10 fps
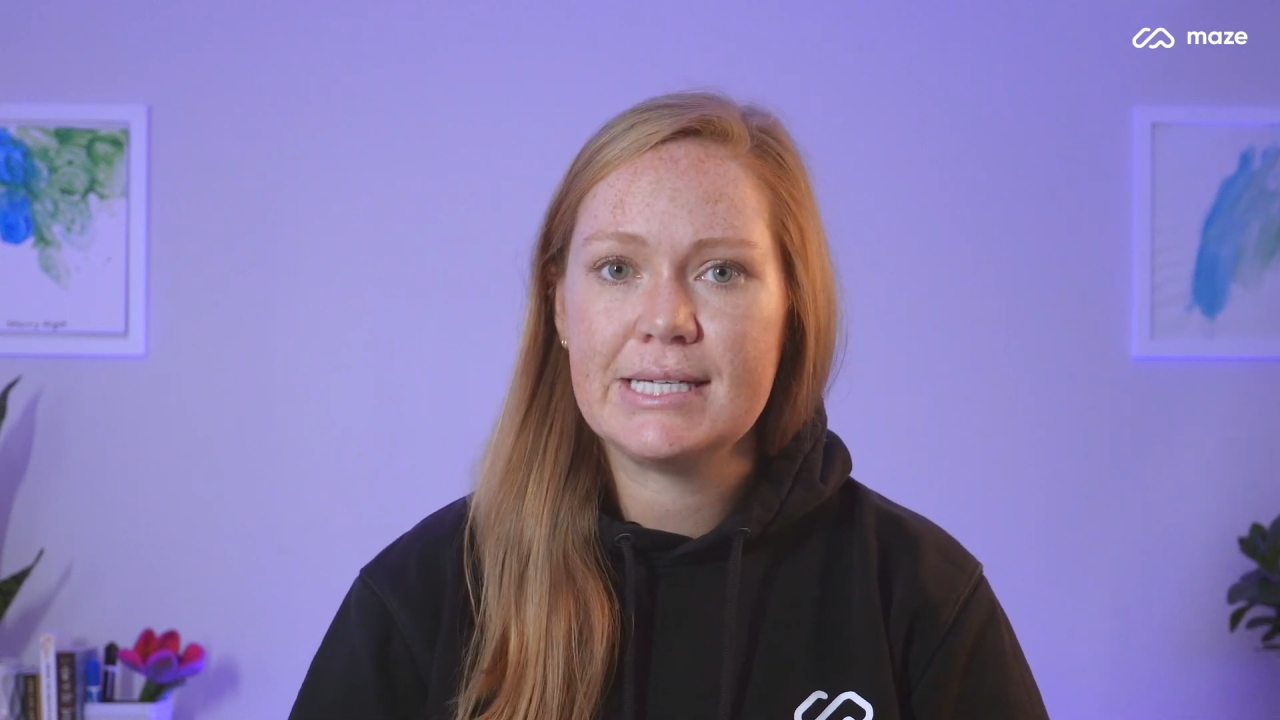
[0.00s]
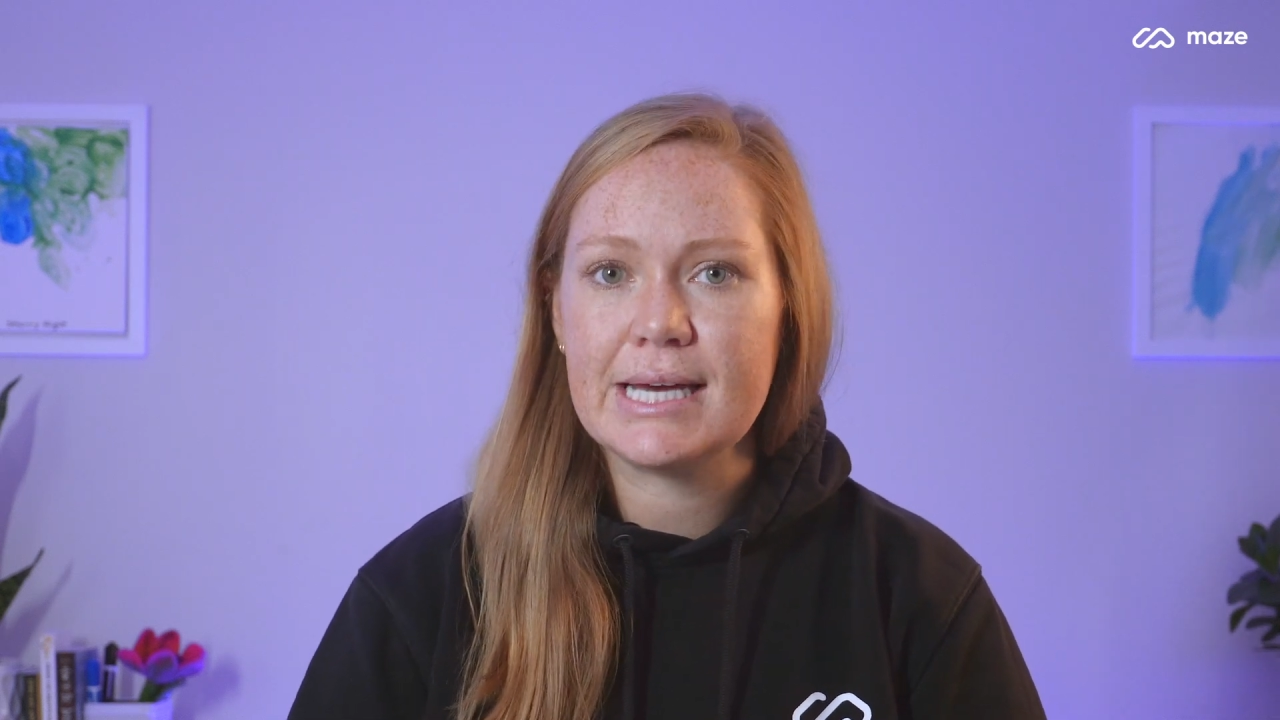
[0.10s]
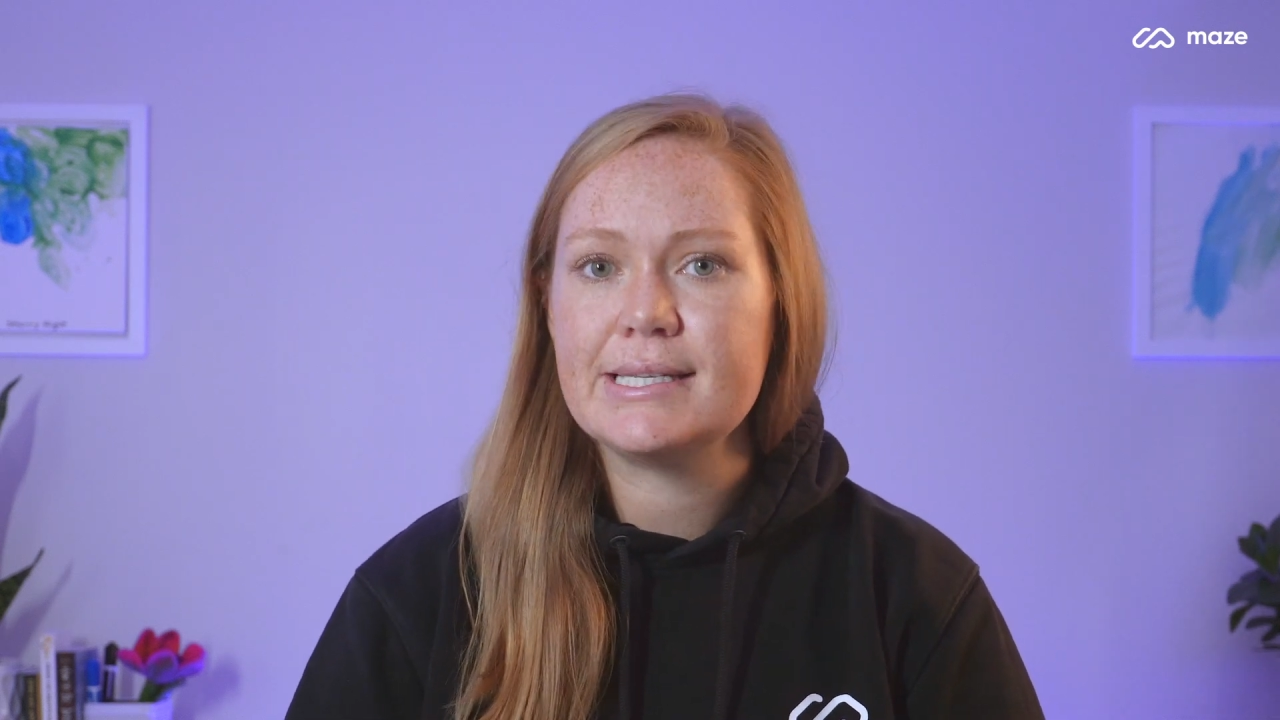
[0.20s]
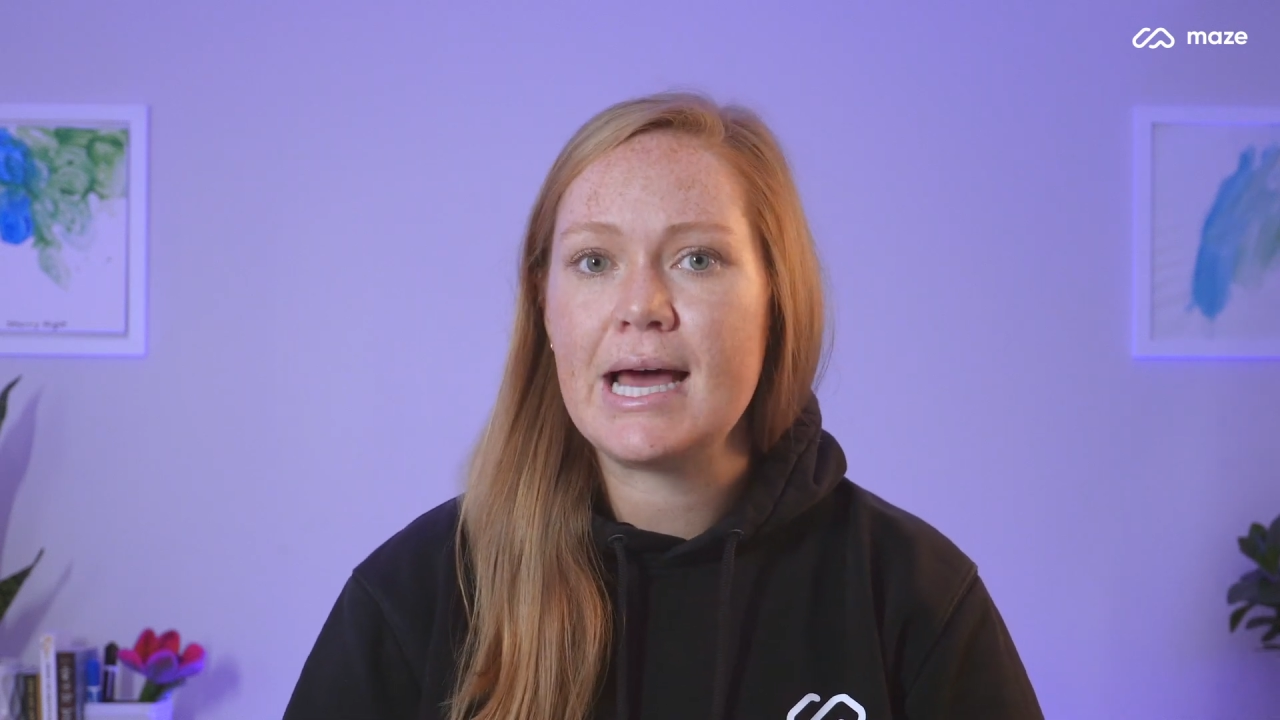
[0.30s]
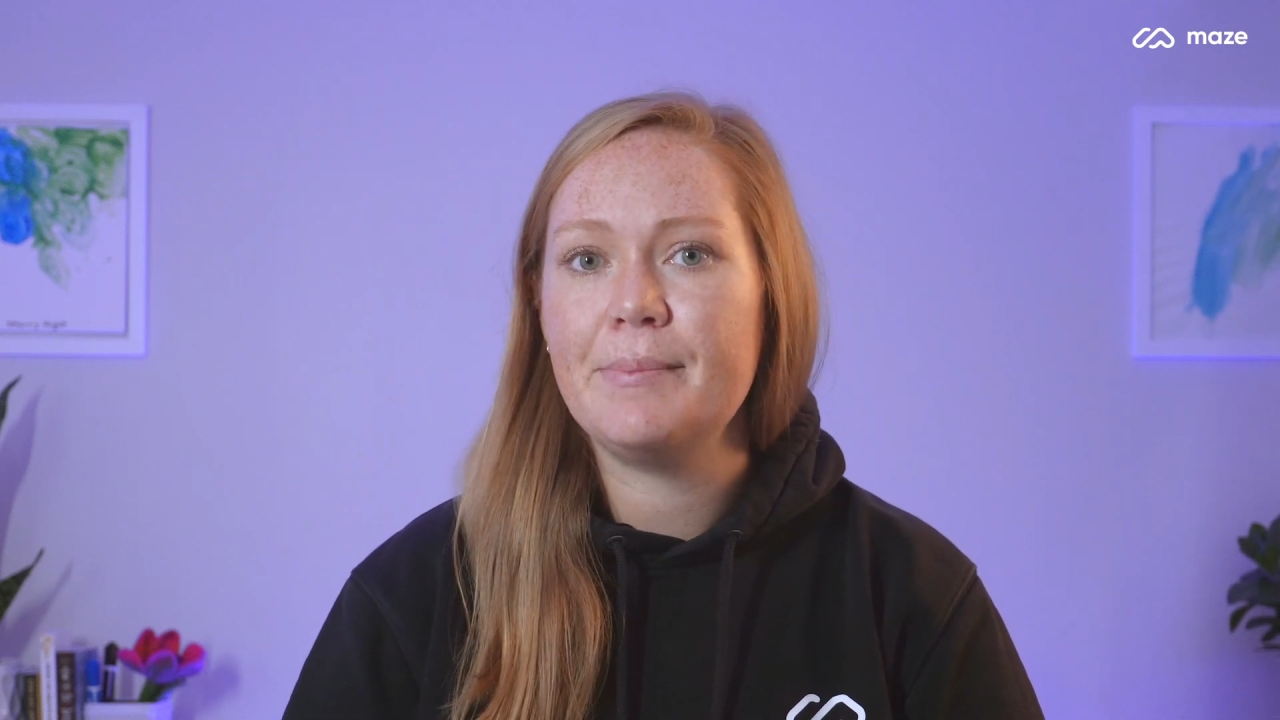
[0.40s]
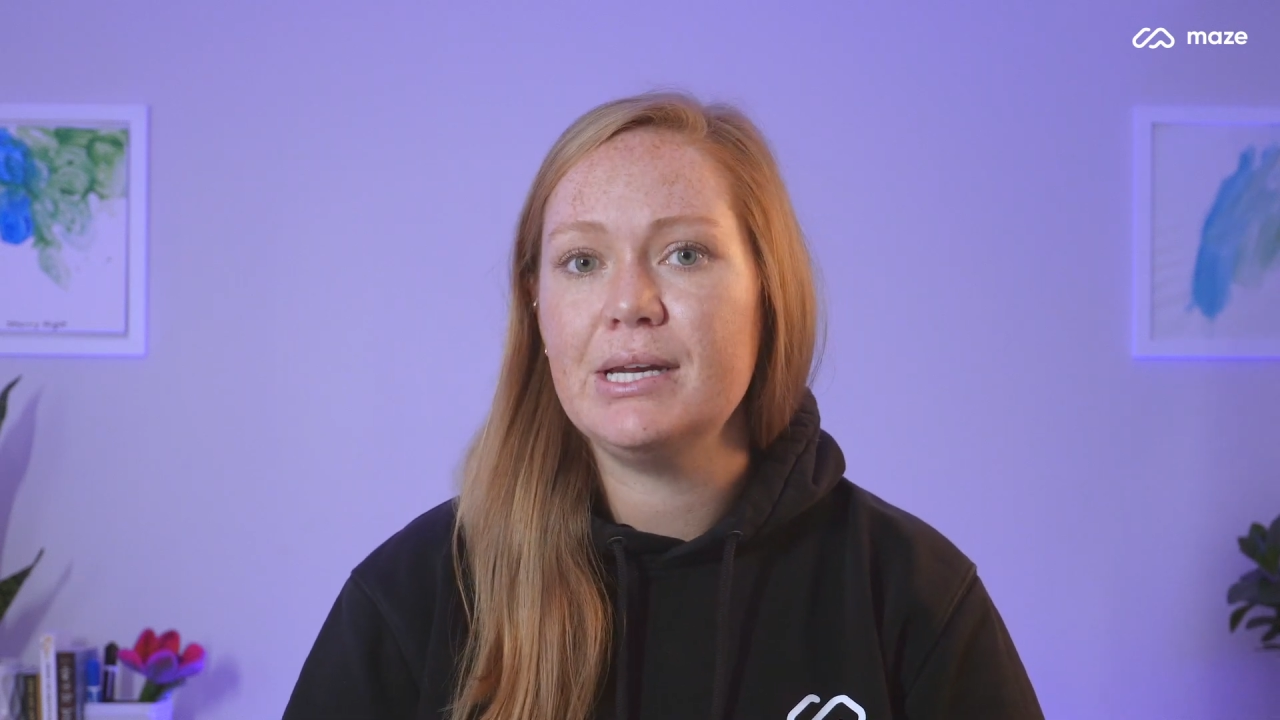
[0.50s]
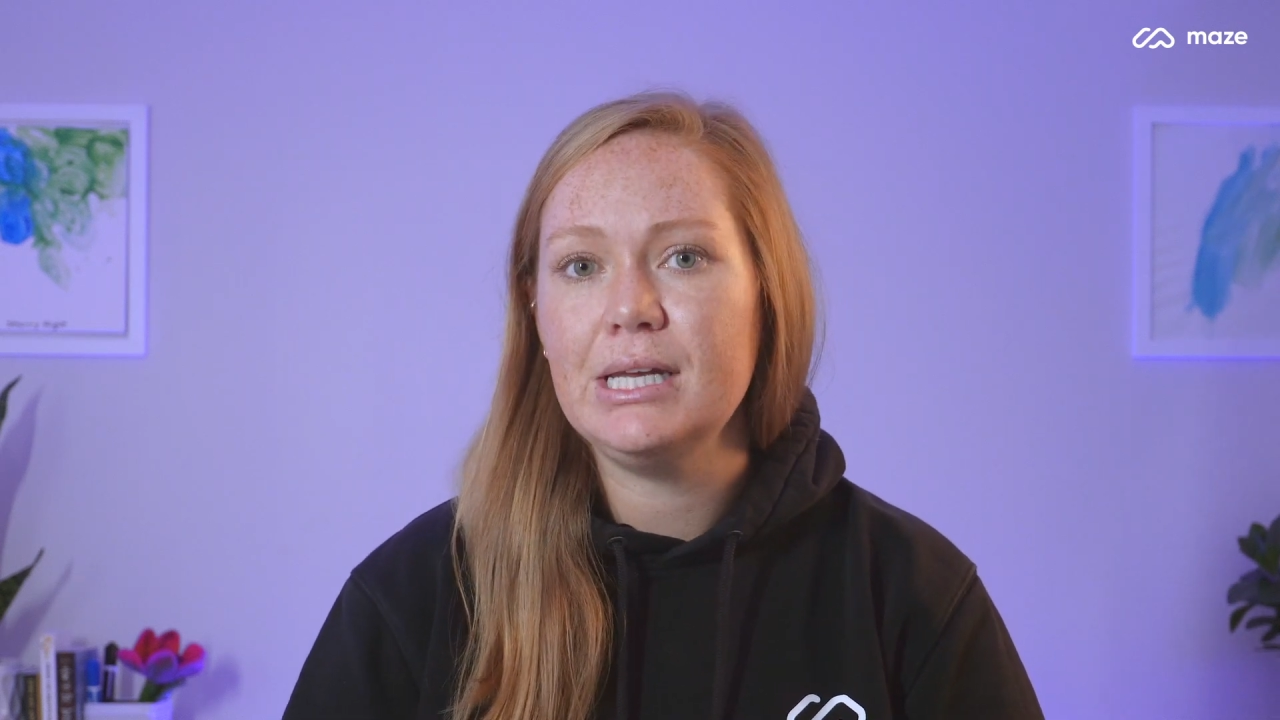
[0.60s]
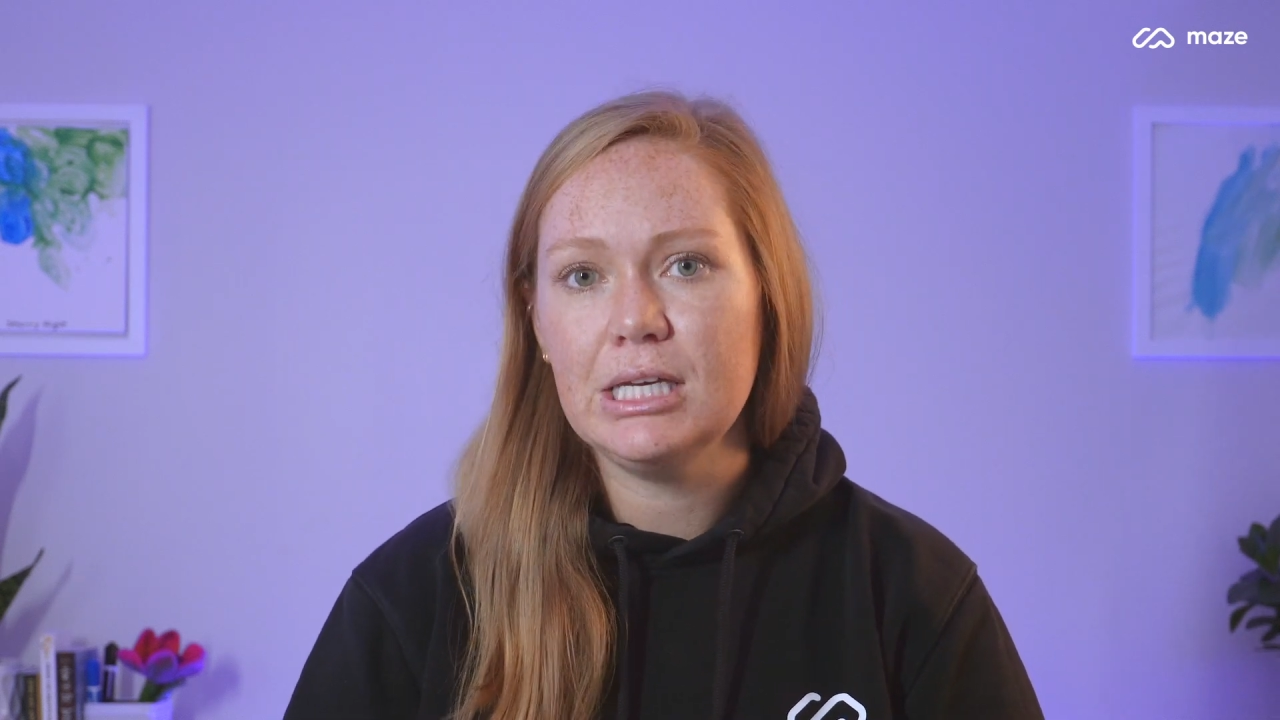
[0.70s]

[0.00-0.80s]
tests happen